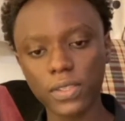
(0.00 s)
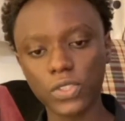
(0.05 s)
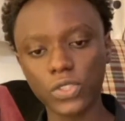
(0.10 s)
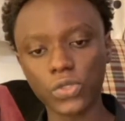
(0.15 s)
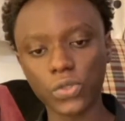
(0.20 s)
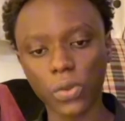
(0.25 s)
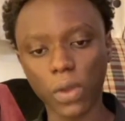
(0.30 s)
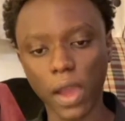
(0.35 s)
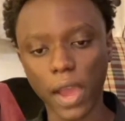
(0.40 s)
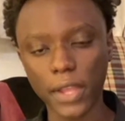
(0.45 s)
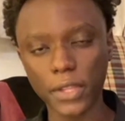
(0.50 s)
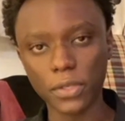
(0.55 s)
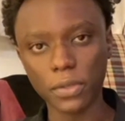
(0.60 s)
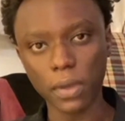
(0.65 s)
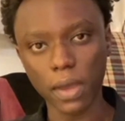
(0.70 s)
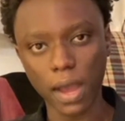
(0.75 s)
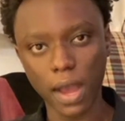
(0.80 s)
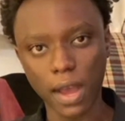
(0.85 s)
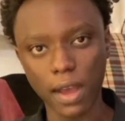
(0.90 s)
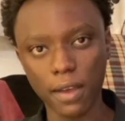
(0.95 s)
try to
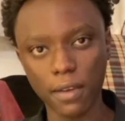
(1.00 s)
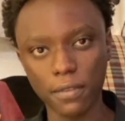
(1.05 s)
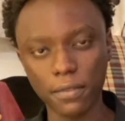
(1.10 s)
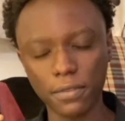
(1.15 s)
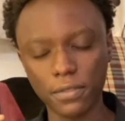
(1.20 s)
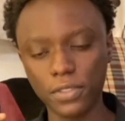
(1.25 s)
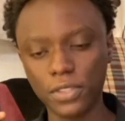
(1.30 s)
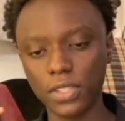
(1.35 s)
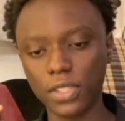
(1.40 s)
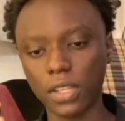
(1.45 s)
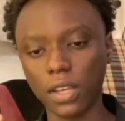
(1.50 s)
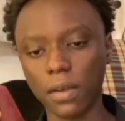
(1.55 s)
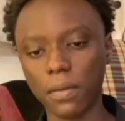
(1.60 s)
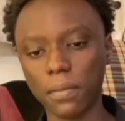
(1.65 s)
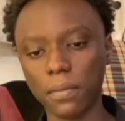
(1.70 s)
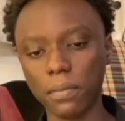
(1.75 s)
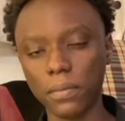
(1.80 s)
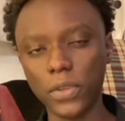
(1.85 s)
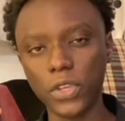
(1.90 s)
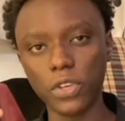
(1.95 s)
have
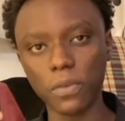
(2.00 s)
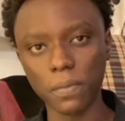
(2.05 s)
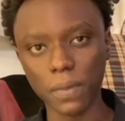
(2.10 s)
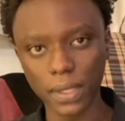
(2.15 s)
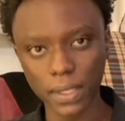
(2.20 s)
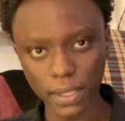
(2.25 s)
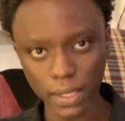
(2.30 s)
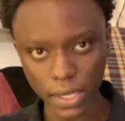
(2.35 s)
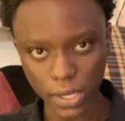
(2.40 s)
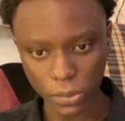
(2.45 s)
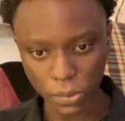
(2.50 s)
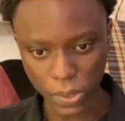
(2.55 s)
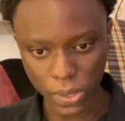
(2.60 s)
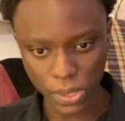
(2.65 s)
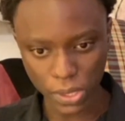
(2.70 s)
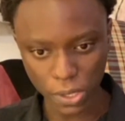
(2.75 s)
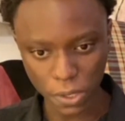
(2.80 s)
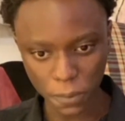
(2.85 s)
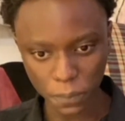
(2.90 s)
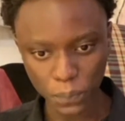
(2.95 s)
some humility with
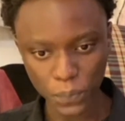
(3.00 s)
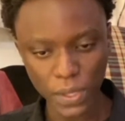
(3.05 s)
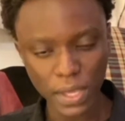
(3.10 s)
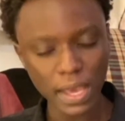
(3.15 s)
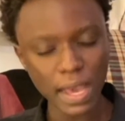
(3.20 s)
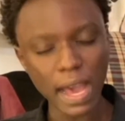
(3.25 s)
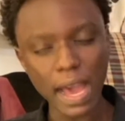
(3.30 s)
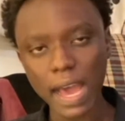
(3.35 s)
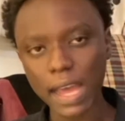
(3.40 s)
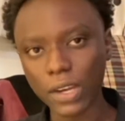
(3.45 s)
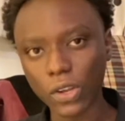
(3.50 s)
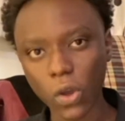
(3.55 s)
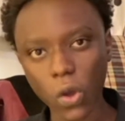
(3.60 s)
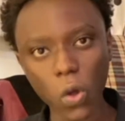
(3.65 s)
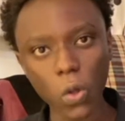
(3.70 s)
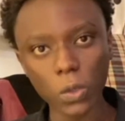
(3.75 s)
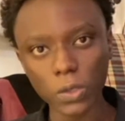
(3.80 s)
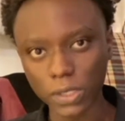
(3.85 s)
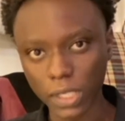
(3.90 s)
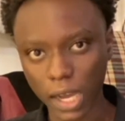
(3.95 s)
you at
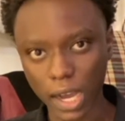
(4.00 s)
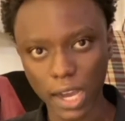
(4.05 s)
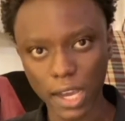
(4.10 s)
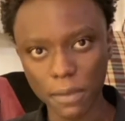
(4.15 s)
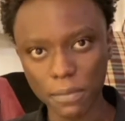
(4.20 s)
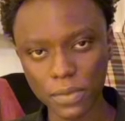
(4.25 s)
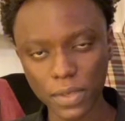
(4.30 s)
all times.